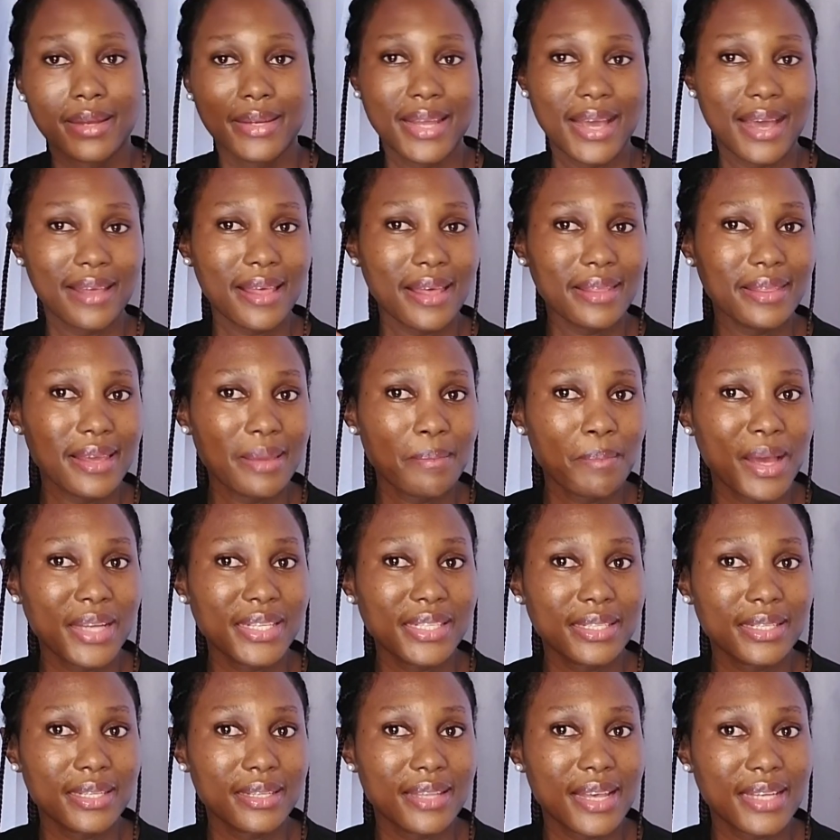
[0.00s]
The other thing
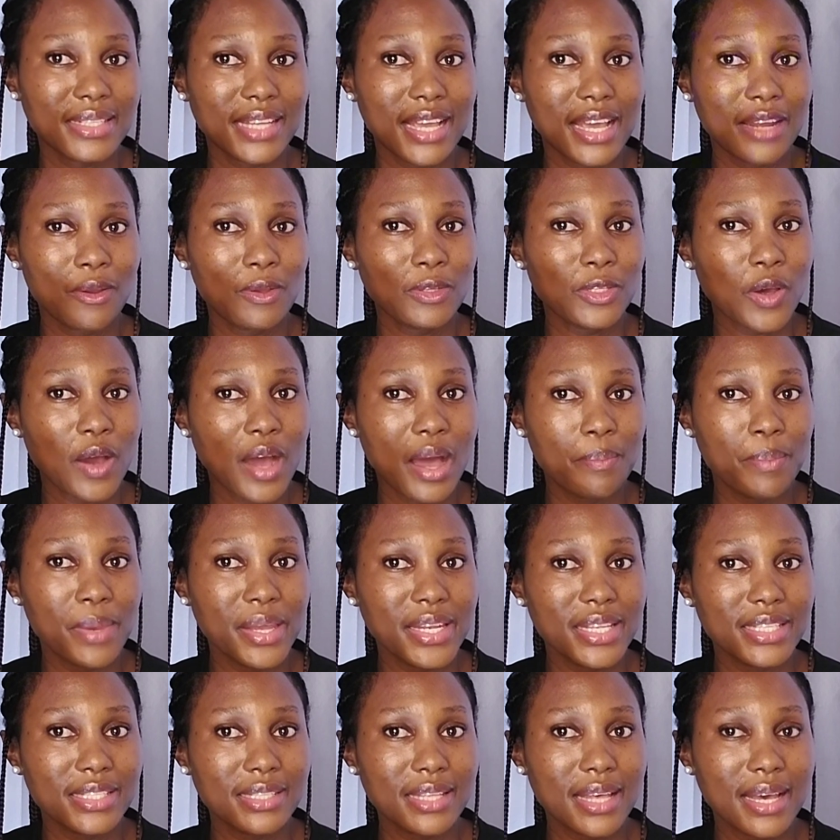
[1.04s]
that can also
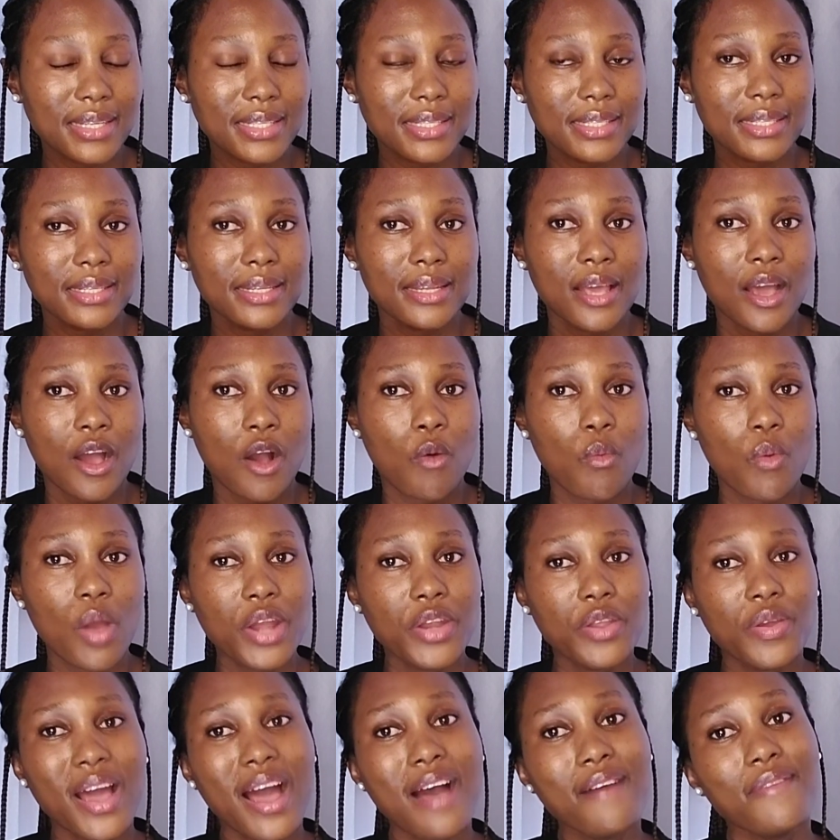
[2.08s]
happen is that
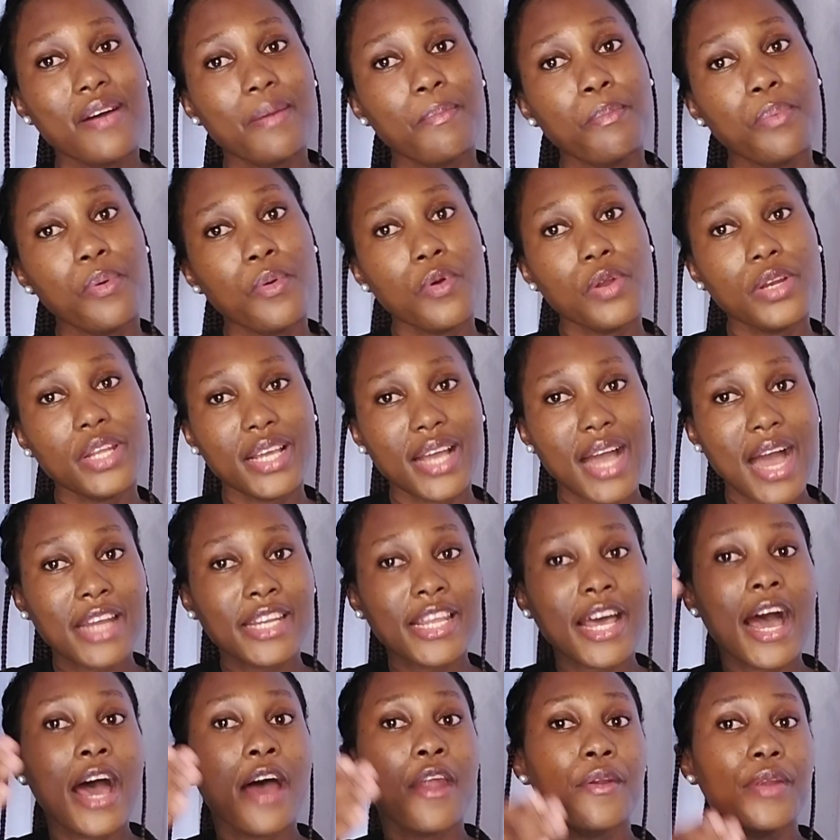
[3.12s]
when you have a pooling
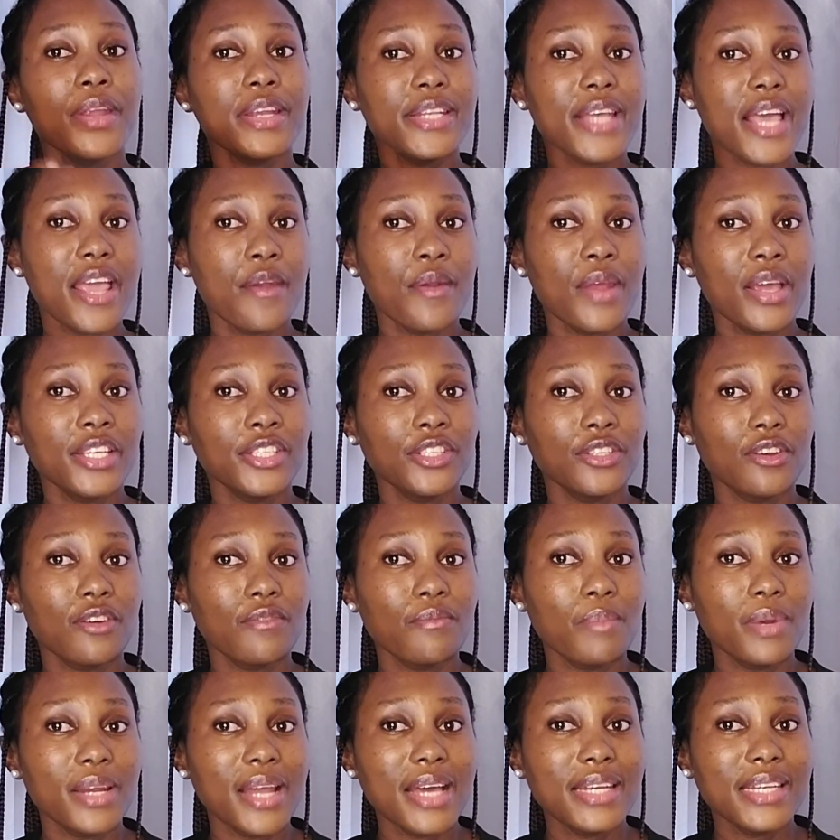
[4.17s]
and a redirection
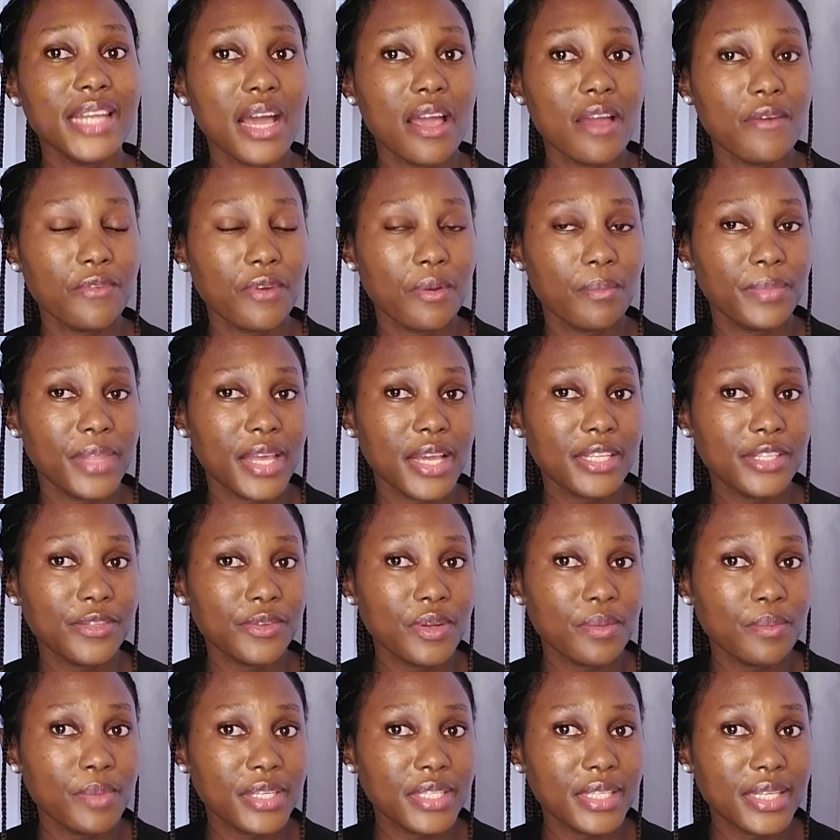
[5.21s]
of blood away from the
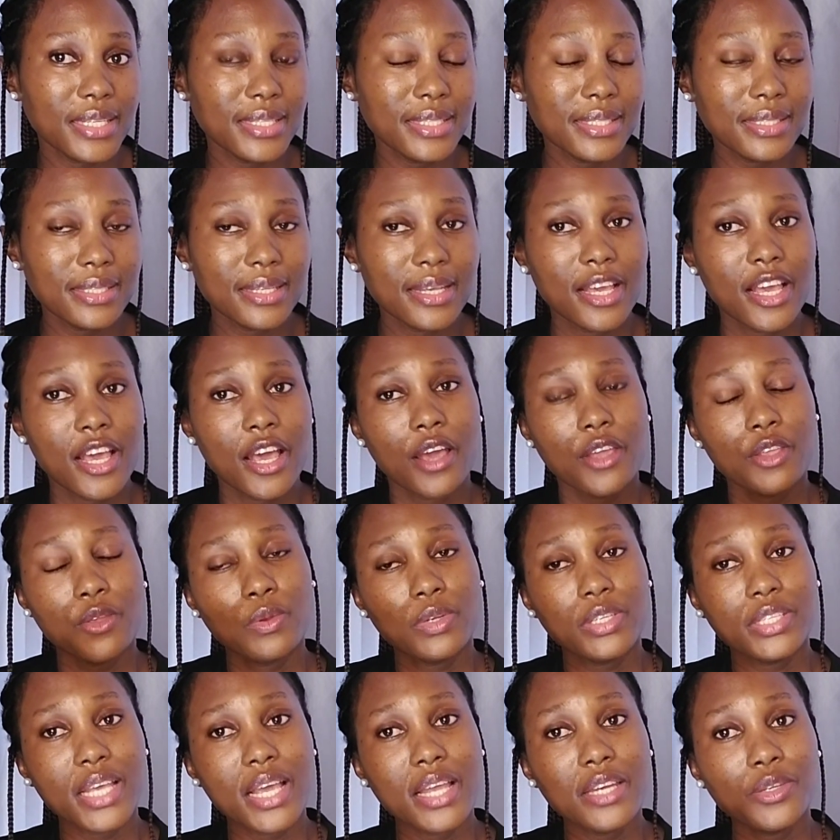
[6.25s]
extremities,
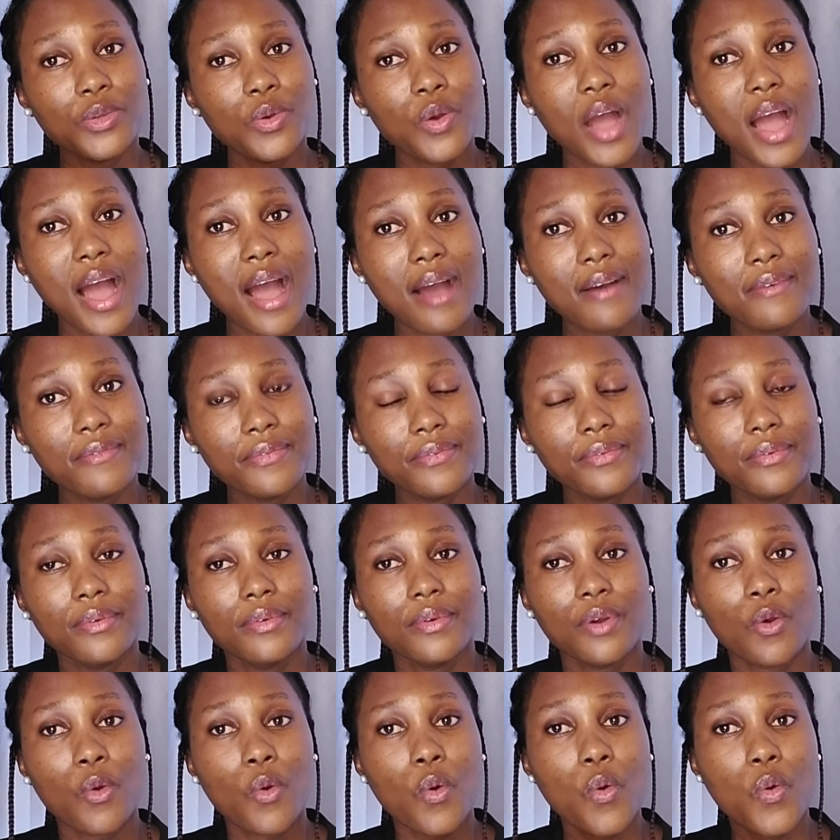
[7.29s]
you tend to have
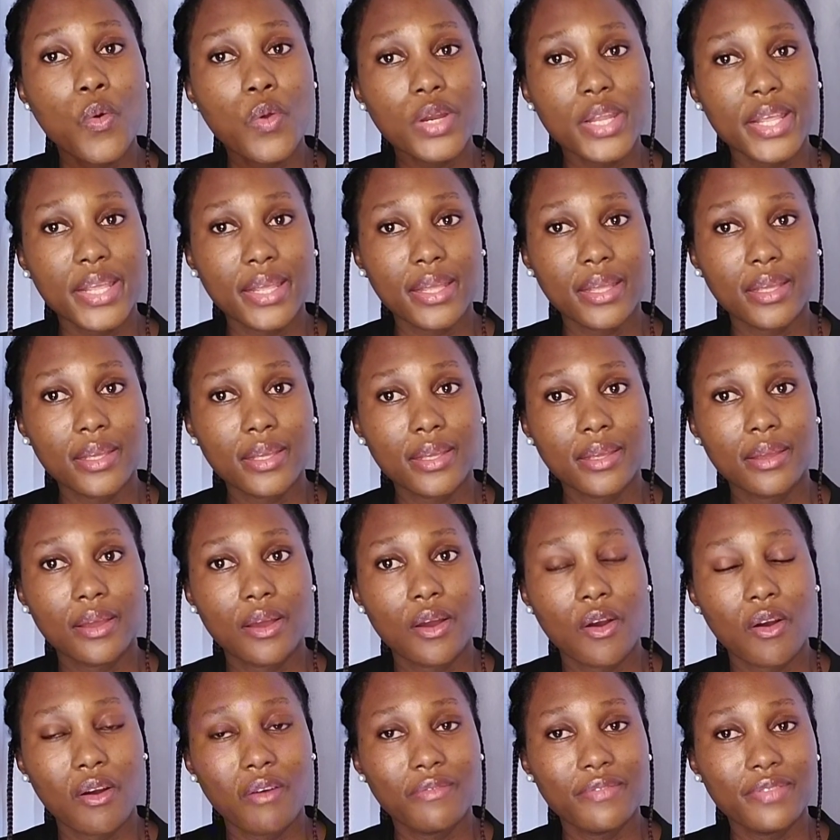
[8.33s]
cooling
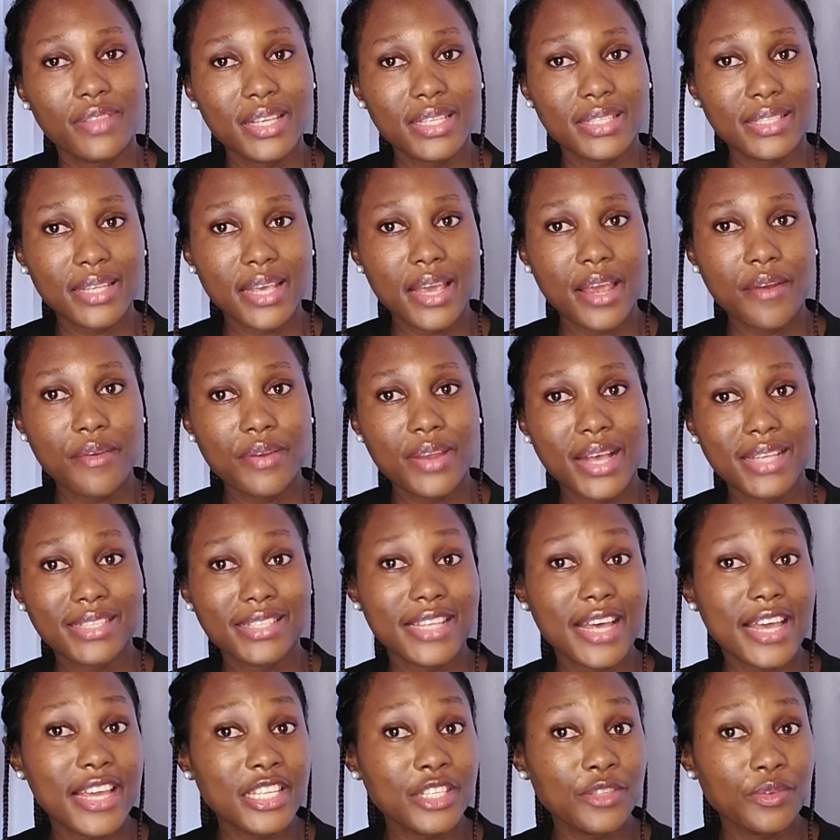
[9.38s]
of these areas,
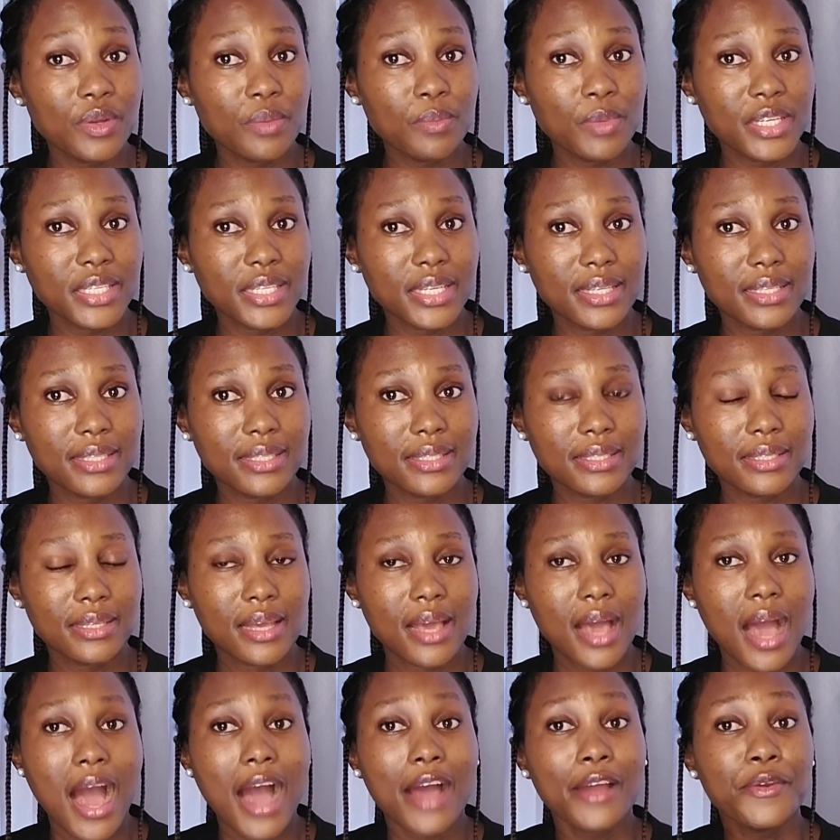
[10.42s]
the extremities,
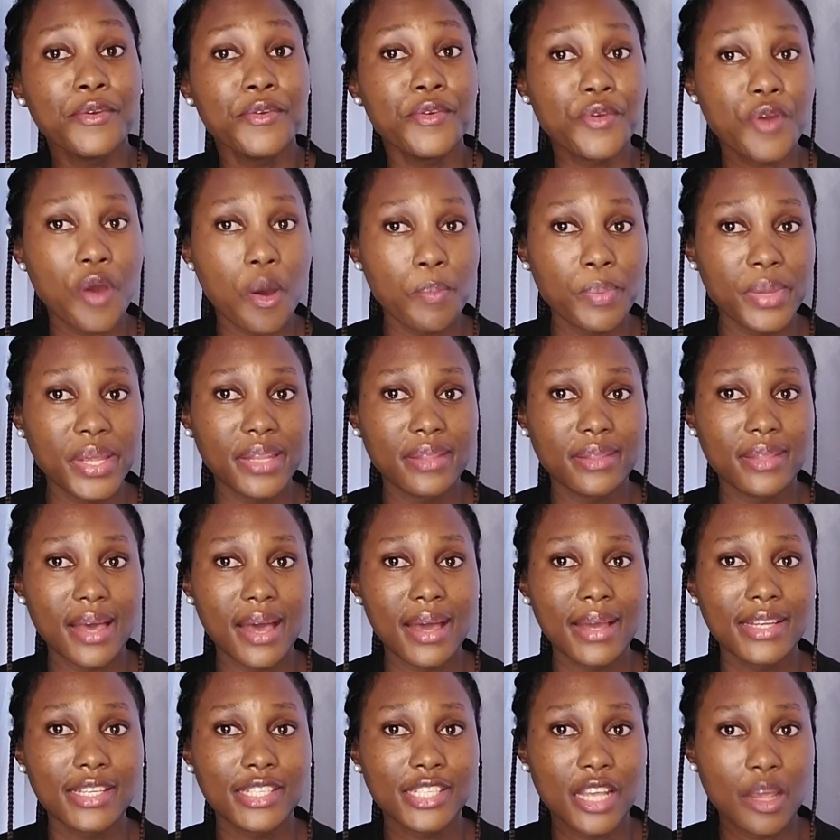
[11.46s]
a drop in
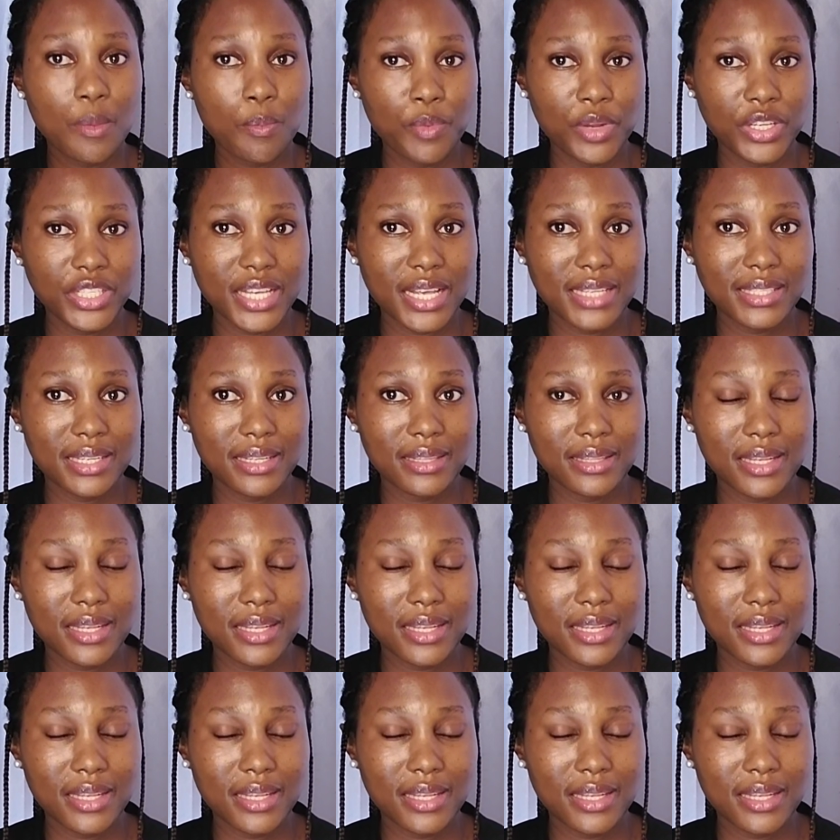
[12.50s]
the temperatures